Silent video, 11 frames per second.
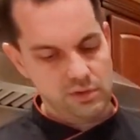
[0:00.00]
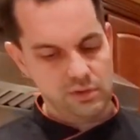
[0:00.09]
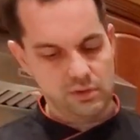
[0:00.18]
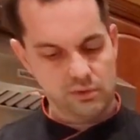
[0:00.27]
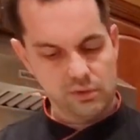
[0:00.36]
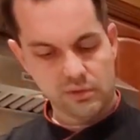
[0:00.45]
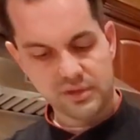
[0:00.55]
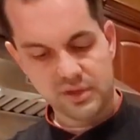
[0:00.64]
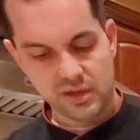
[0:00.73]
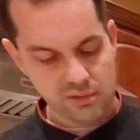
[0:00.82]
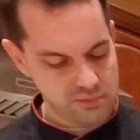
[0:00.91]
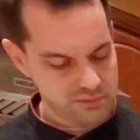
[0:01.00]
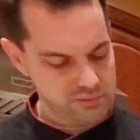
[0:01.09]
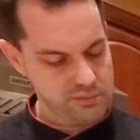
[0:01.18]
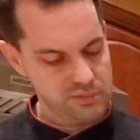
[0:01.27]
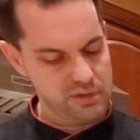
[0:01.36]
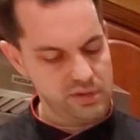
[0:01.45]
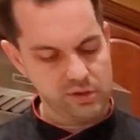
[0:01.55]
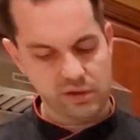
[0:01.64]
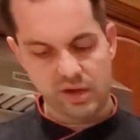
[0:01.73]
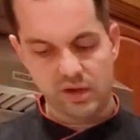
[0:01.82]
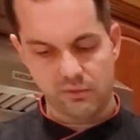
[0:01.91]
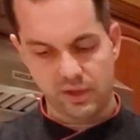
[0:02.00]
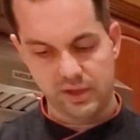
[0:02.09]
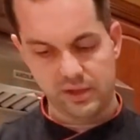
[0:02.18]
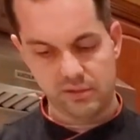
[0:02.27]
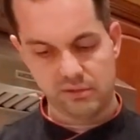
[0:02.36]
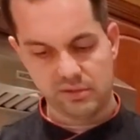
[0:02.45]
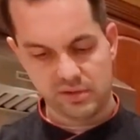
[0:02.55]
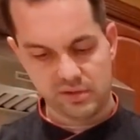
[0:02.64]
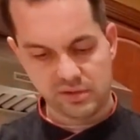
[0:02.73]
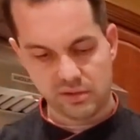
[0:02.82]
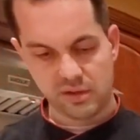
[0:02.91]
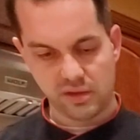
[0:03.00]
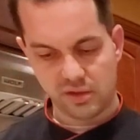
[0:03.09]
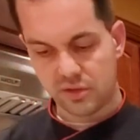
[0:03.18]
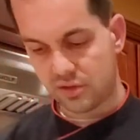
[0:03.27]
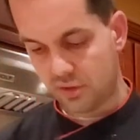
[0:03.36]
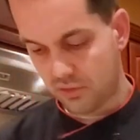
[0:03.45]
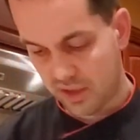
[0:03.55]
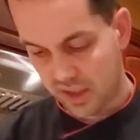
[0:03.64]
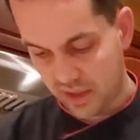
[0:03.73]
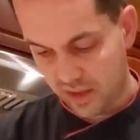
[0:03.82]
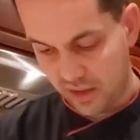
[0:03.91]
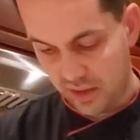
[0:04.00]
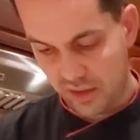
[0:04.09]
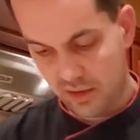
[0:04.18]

noodles in. Your hair went in. It's a good thing it's just you and I eating it.